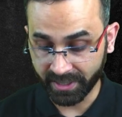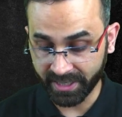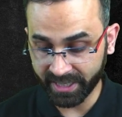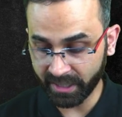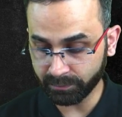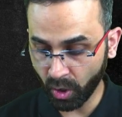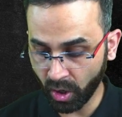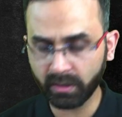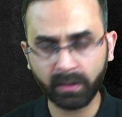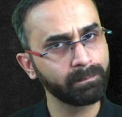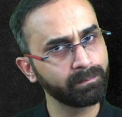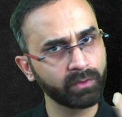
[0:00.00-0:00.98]
D and F
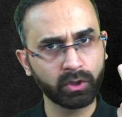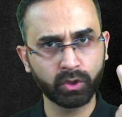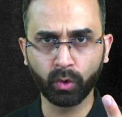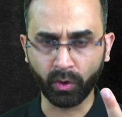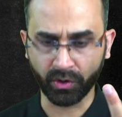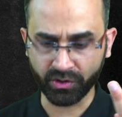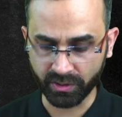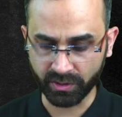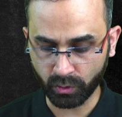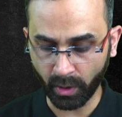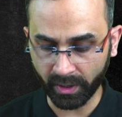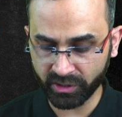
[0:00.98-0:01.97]
block, 2 questions.
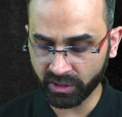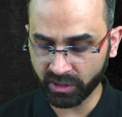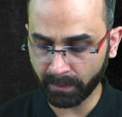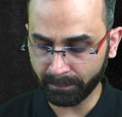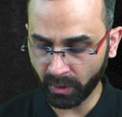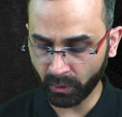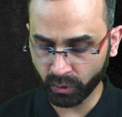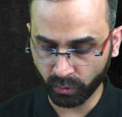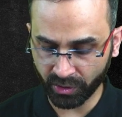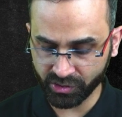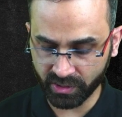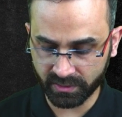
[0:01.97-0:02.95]
Coordination compound, 2
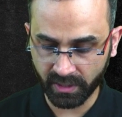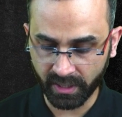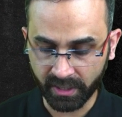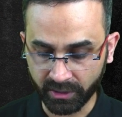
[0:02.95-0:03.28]
questions.